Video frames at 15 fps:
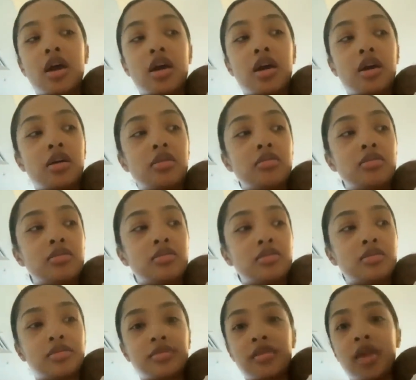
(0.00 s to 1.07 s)
Um,
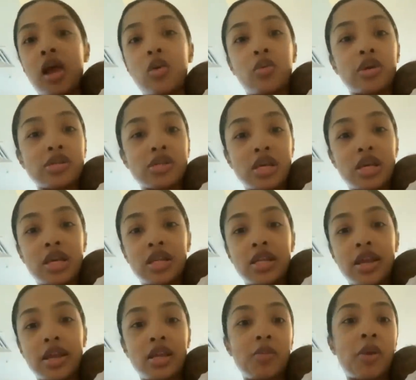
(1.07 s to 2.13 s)
I wasn't
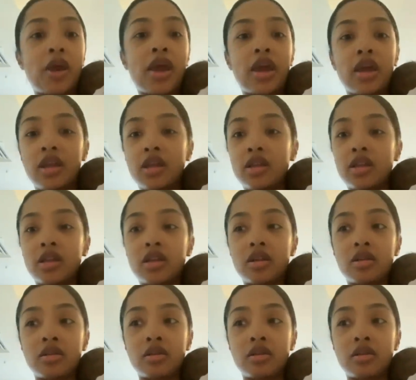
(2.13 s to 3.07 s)
in any pain.